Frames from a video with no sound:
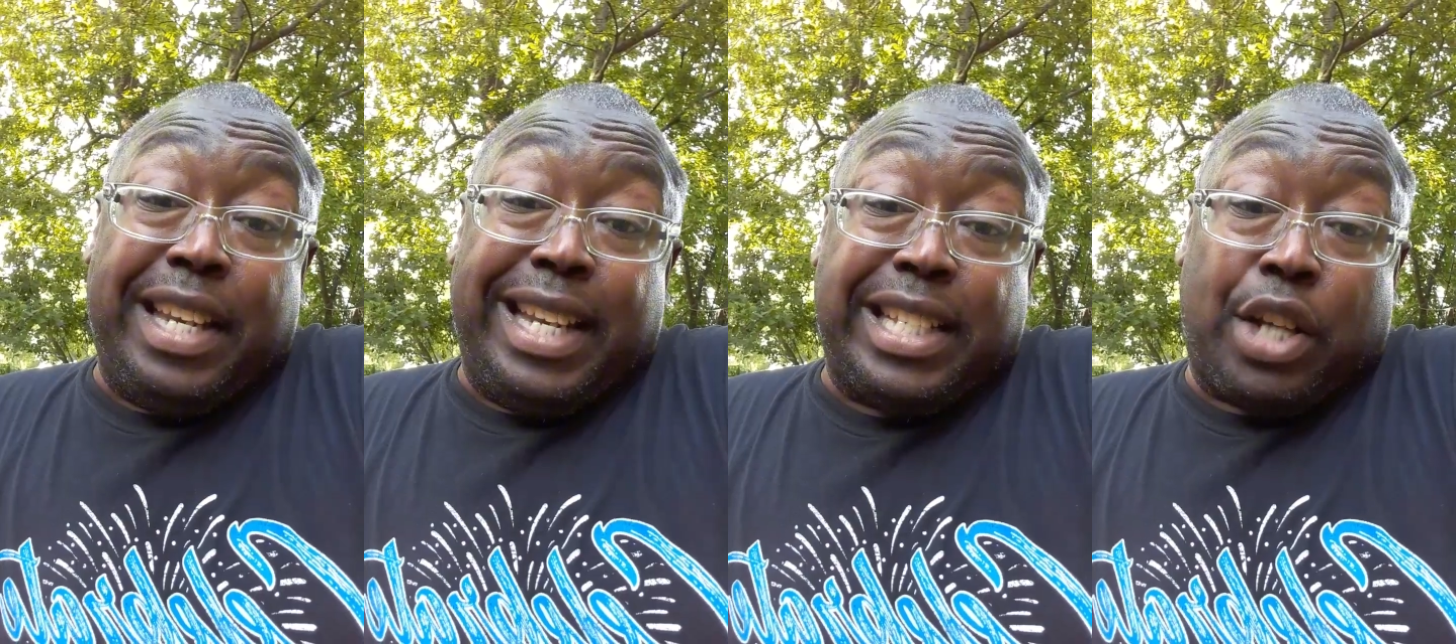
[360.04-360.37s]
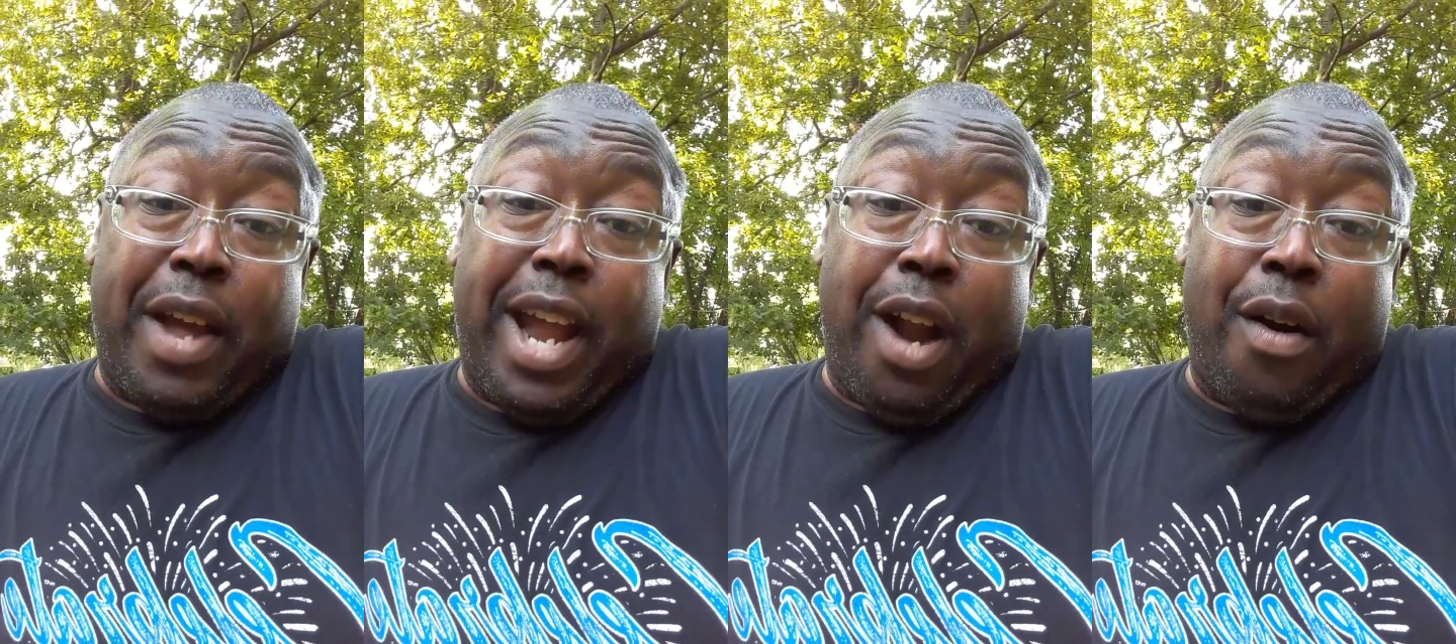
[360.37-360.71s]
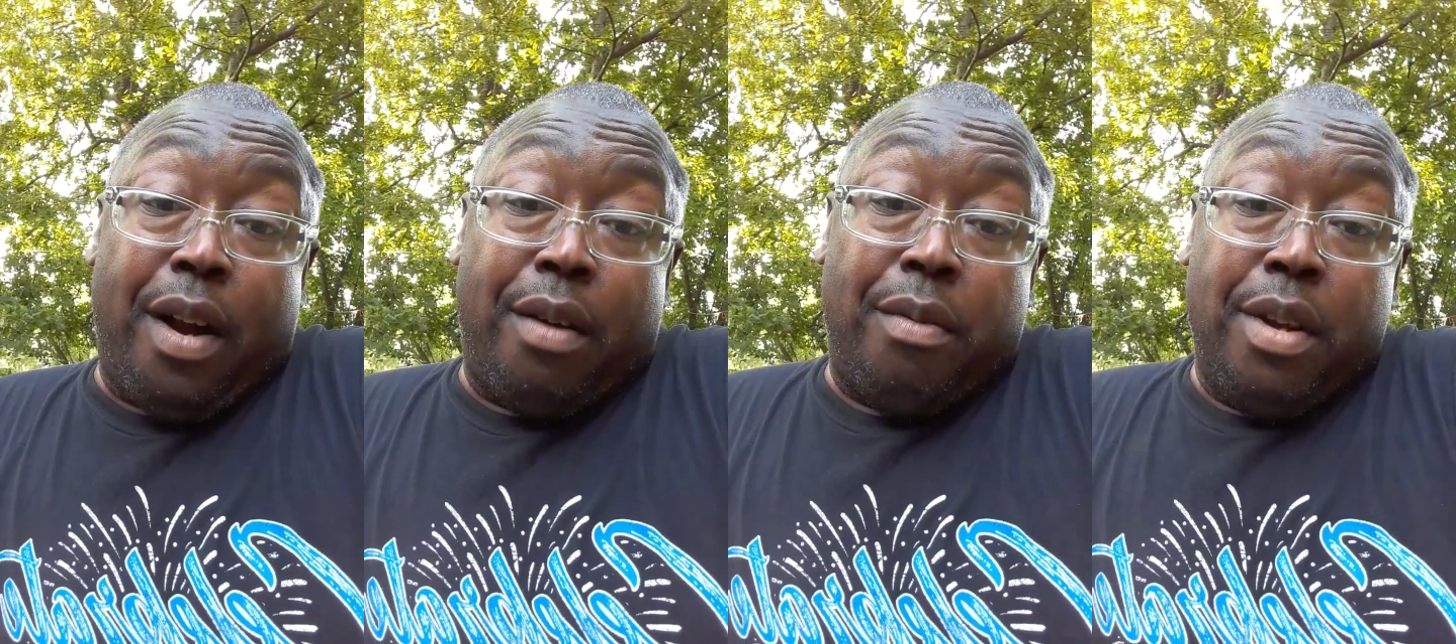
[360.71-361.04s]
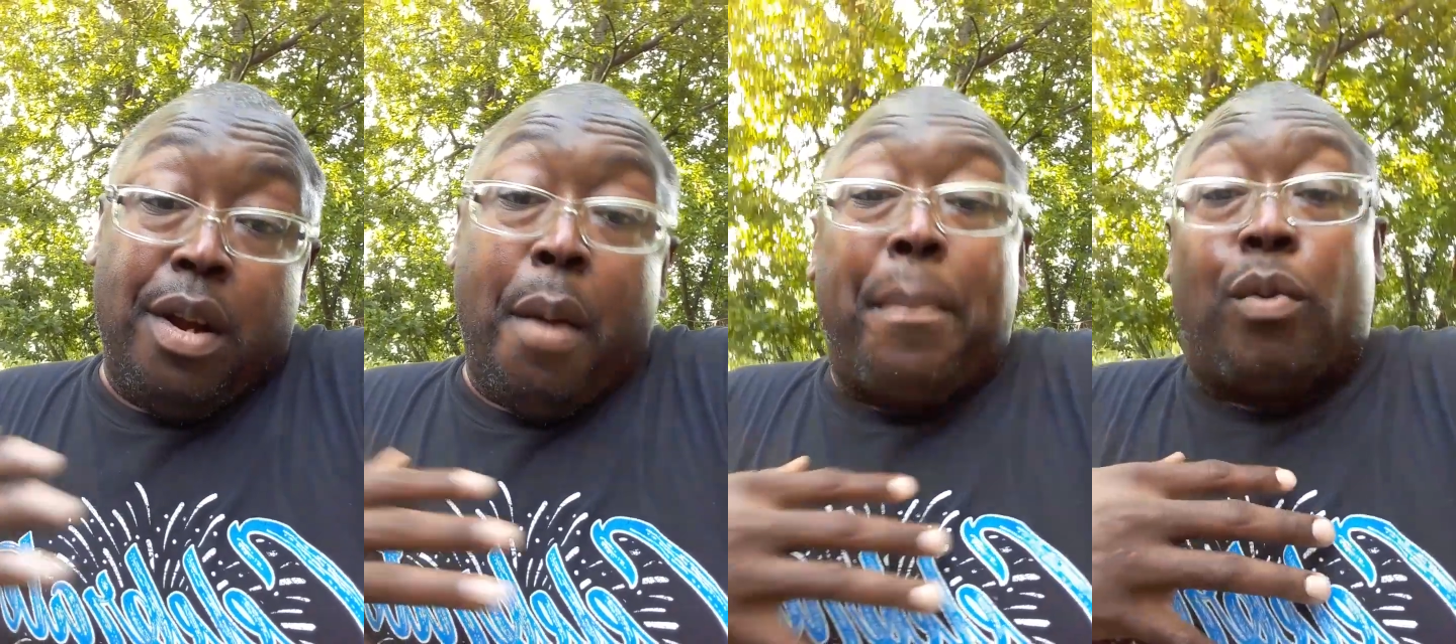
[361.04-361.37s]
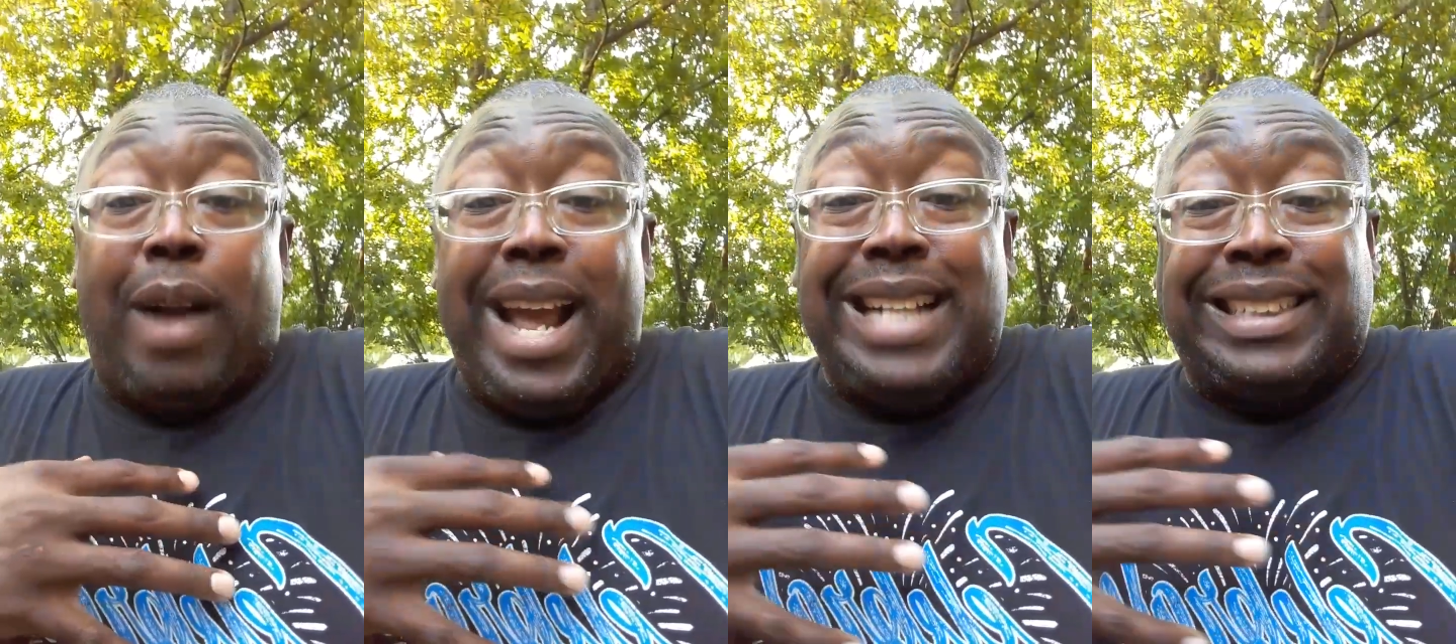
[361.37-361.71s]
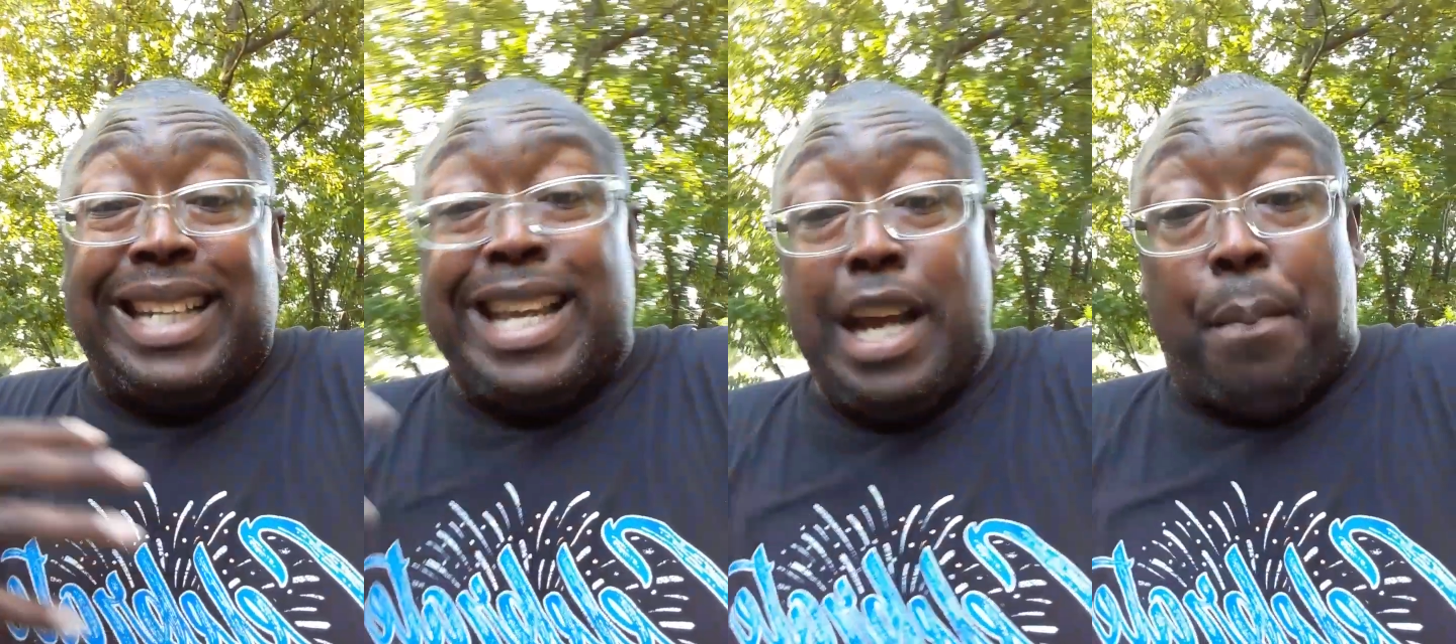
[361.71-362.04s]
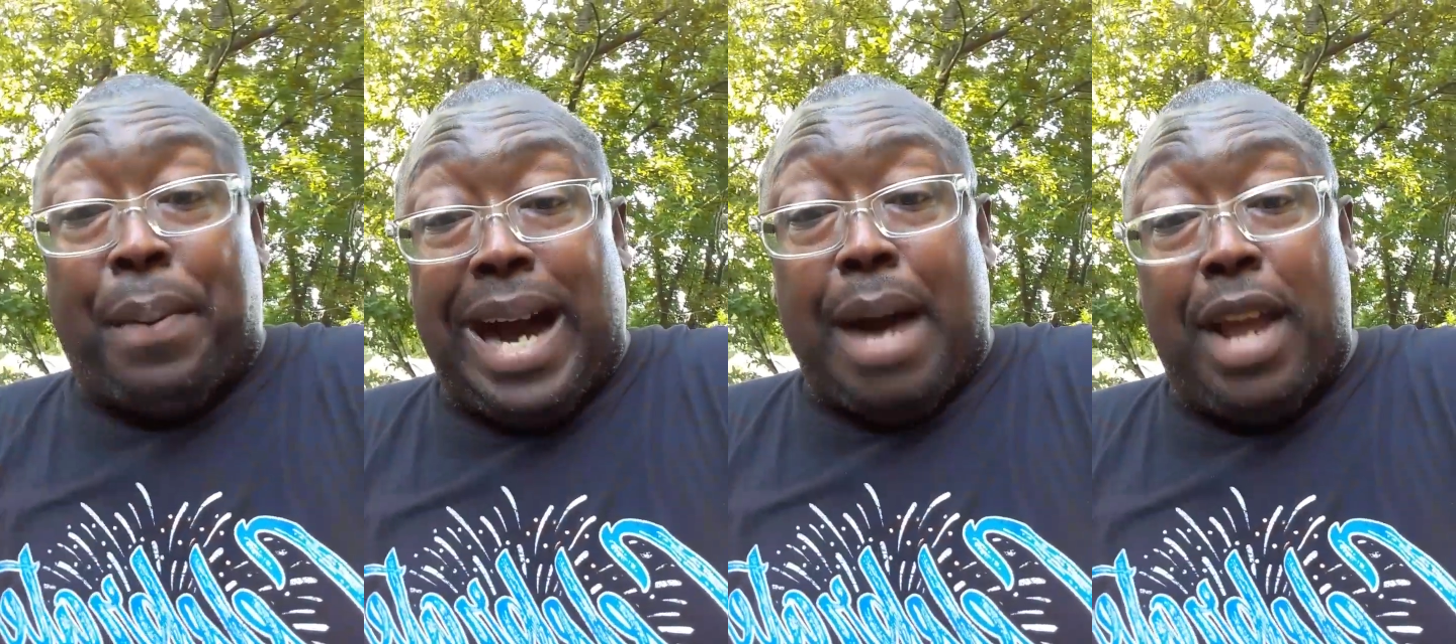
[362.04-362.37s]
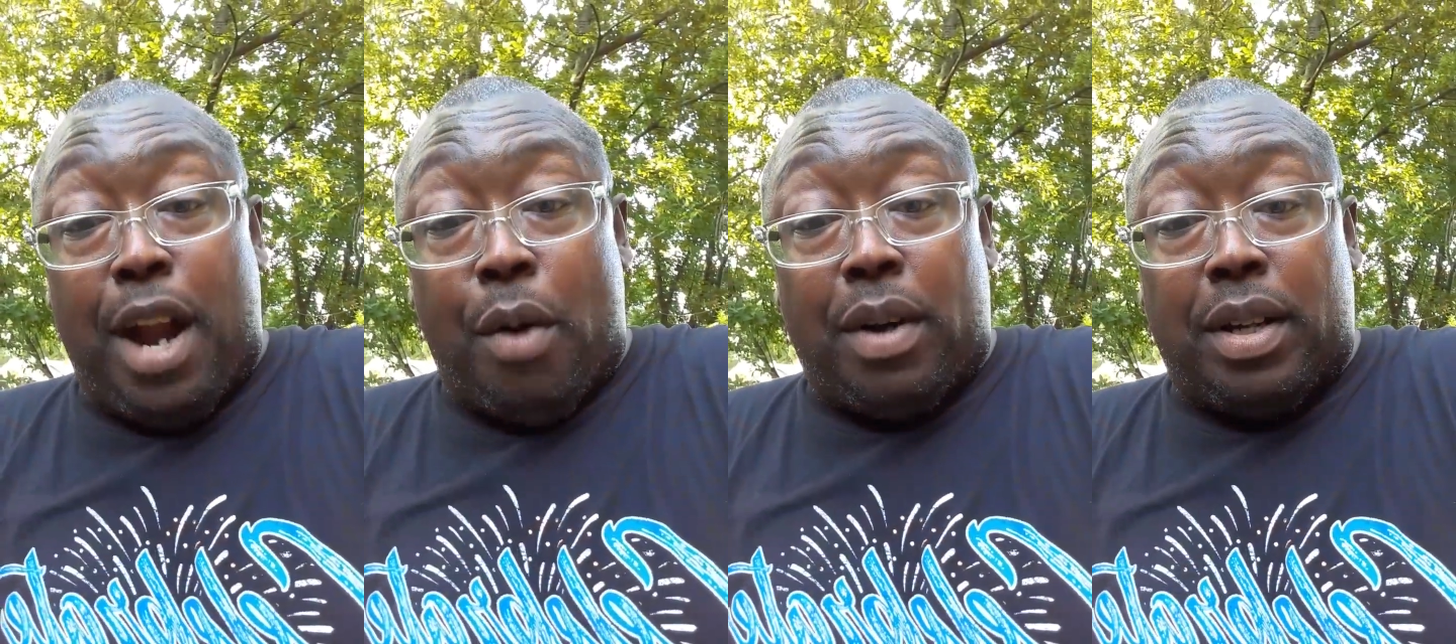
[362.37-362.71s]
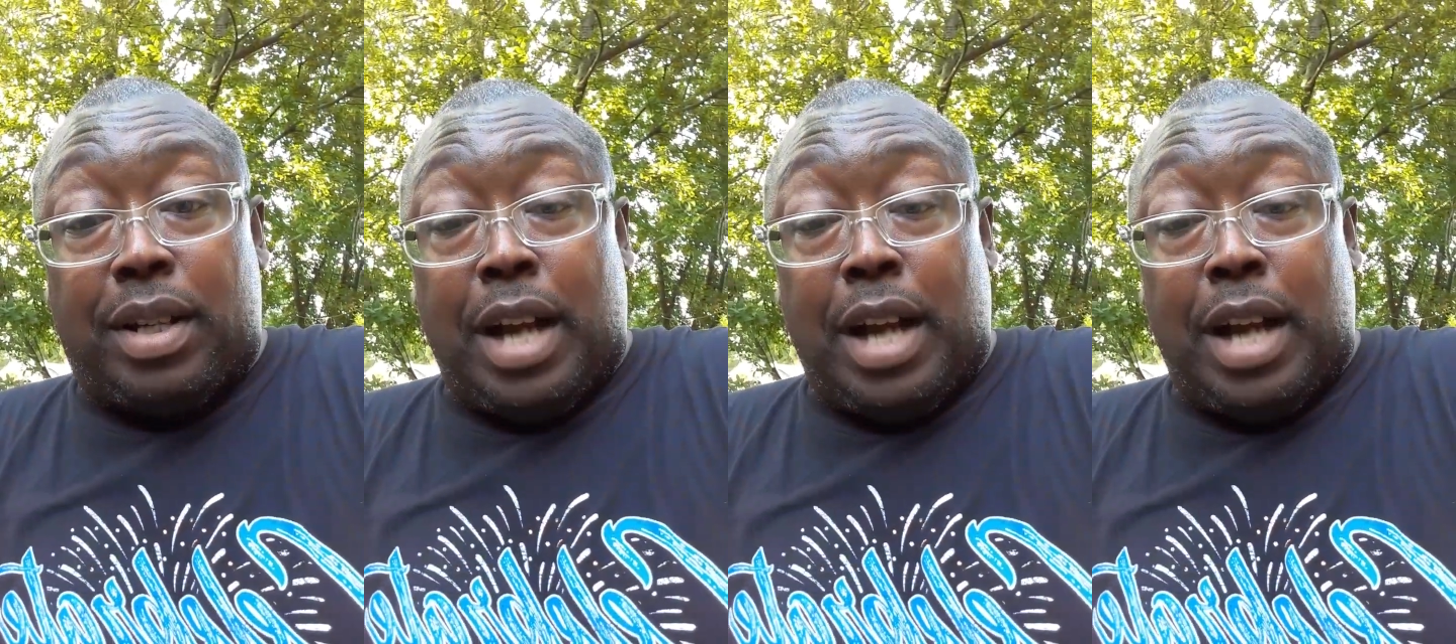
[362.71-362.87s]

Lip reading: disco era, but raised in the hip-hop era,